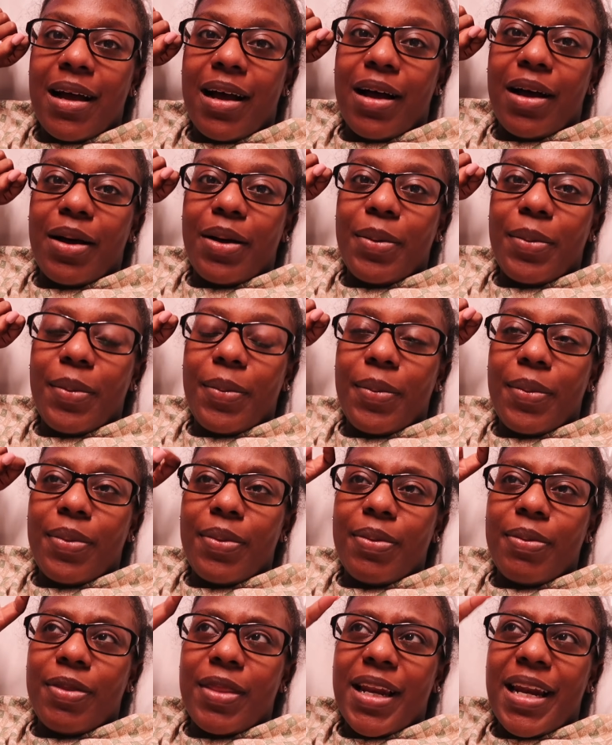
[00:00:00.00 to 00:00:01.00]

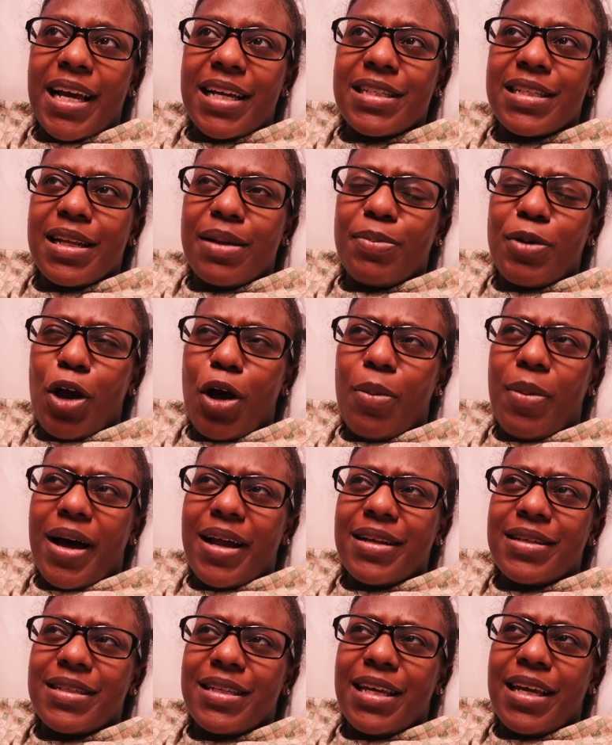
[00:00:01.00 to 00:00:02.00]
The next clip y'all about
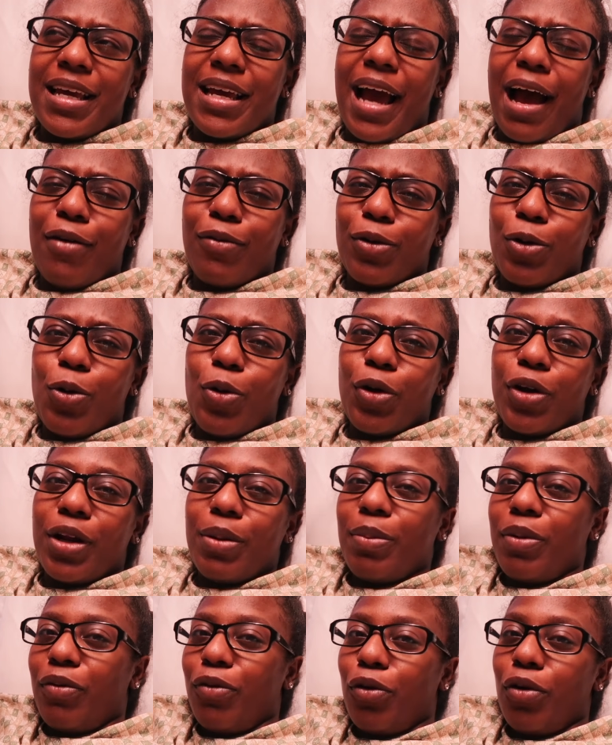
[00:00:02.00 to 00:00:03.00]
to see, I
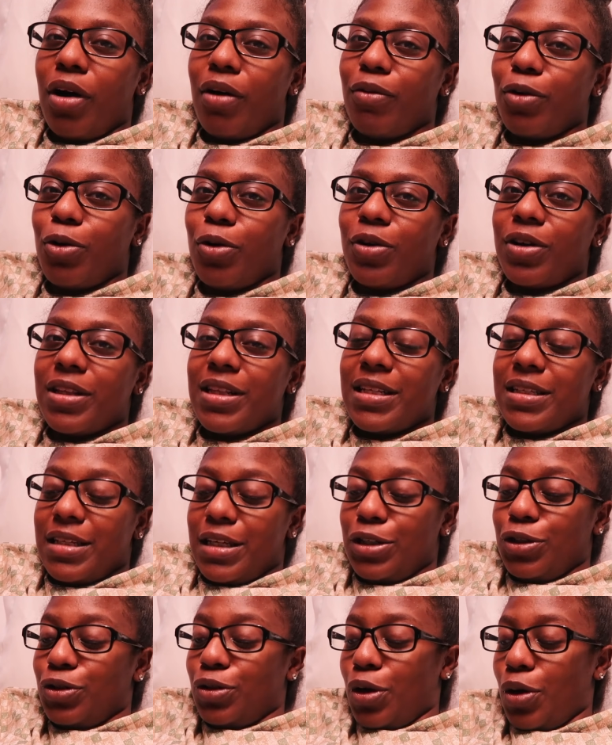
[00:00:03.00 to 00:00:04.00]
recorded before I recorded this
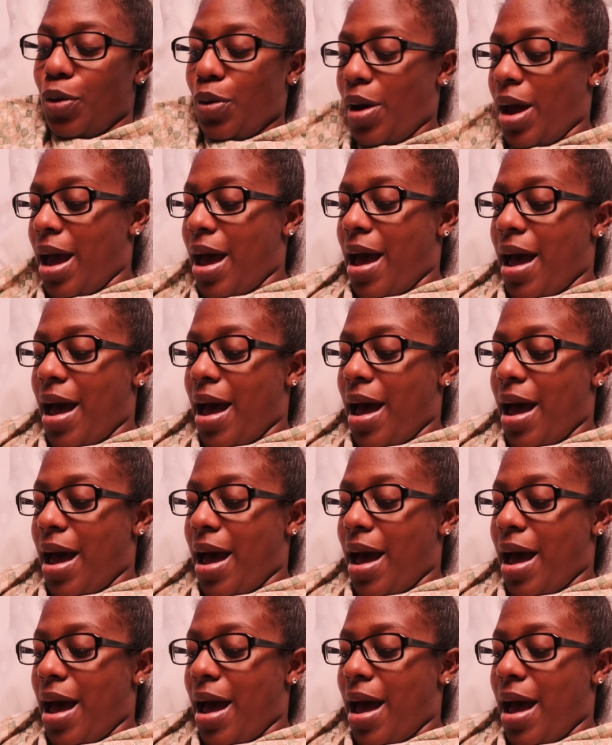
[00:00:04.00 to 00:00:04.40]
intro.